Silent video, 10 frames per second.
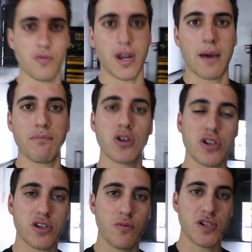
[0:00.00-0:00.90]
we're not
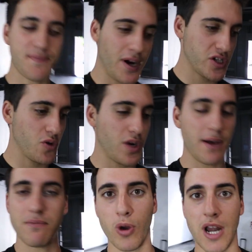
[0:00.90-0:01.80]
pushing too much pressure,
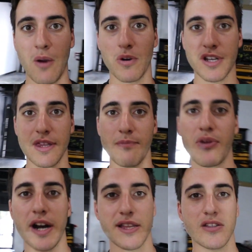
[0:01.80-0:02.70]
we're not working the
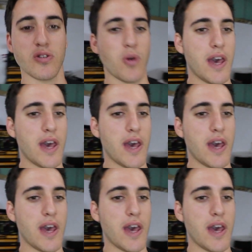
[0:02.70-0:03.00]
product in too